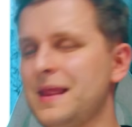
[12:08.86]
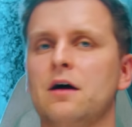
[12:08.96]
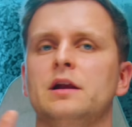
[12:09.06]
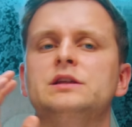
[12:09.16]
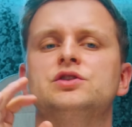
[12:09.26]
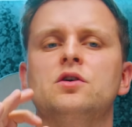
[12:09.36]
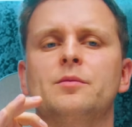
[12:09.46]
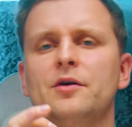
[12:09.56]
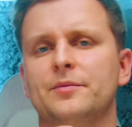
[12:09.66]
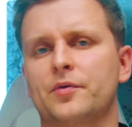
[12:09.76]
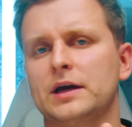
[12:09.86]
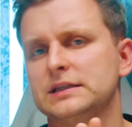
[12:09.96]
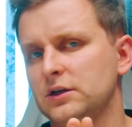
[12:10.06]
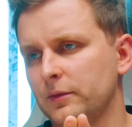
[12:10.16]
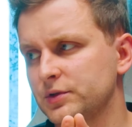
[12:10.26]
Now let's talk about the
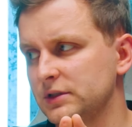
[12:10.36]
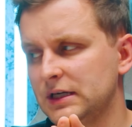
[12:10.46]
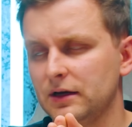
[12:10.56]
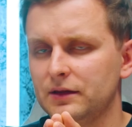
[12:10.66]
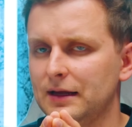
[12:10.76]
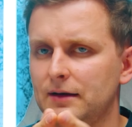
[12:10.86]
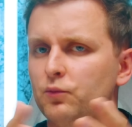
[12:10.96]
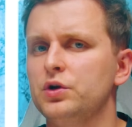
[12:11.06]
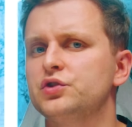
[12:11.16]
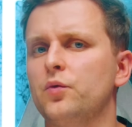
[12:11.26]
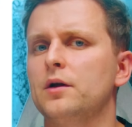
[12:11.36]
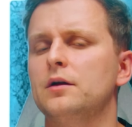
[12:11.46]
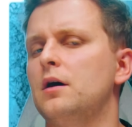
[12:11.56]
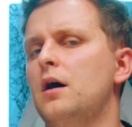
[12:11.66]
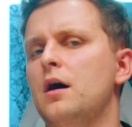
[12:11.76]
pricing options here then. Which one
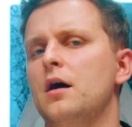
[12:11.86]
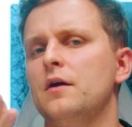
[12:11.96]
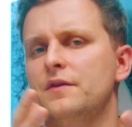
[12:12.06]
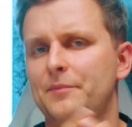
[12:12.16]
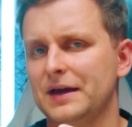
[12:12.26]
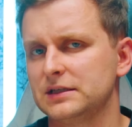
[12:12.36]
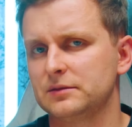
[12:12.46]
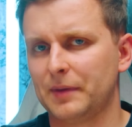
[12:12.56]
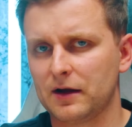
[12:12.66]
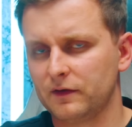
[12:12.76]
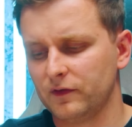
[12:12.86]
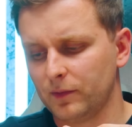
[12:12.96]
are the best bang for